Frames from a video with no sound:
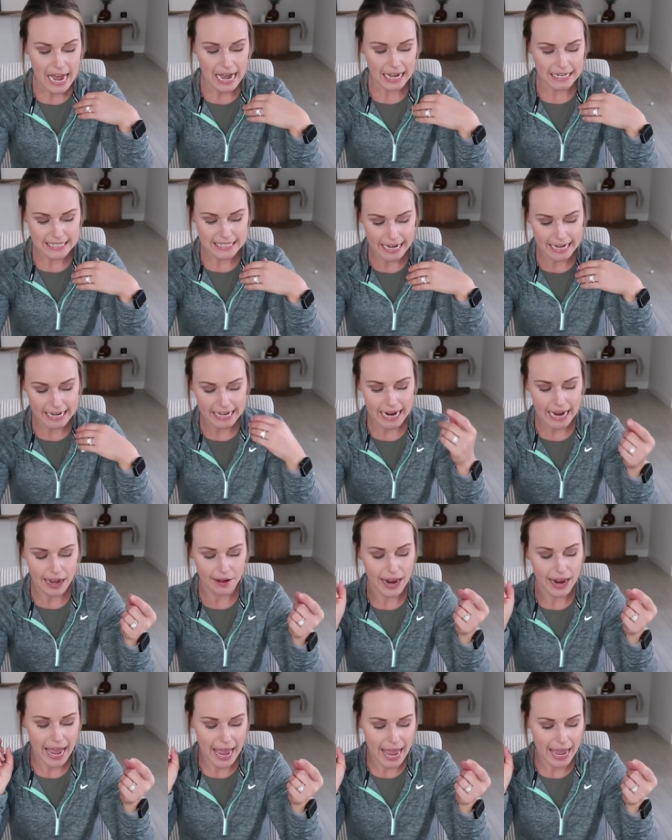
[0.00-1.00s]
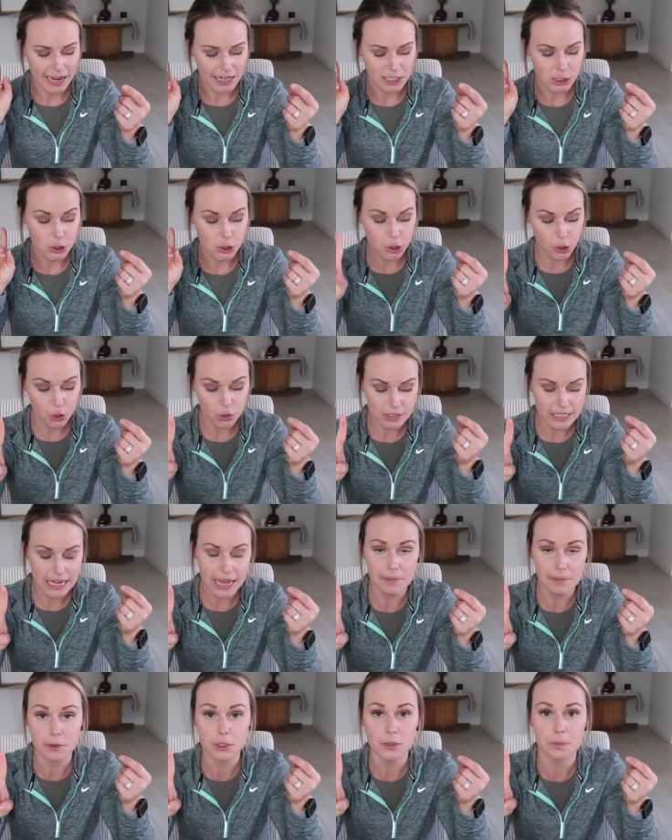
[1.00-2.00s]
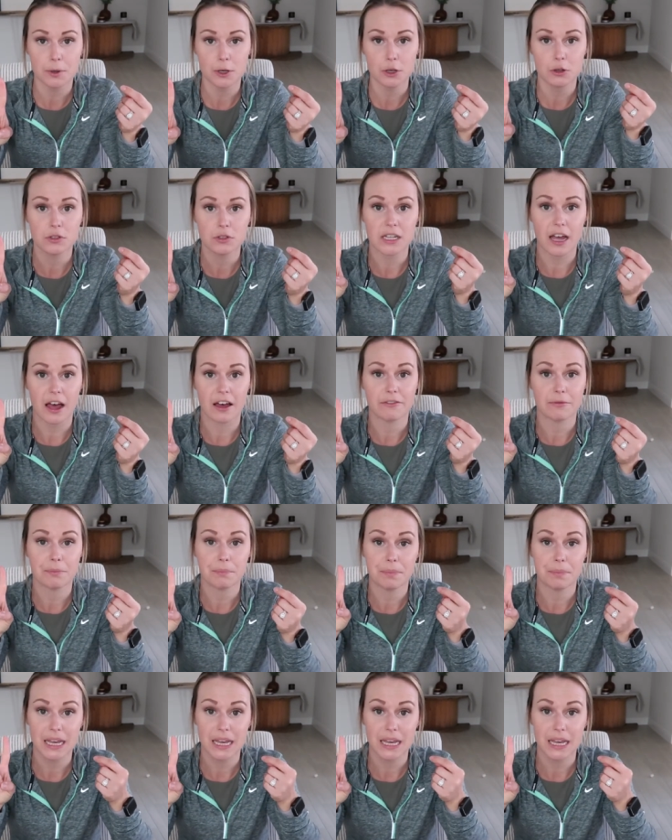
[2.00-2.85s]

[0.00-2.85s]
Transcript: I take it out, I add two tablespoons of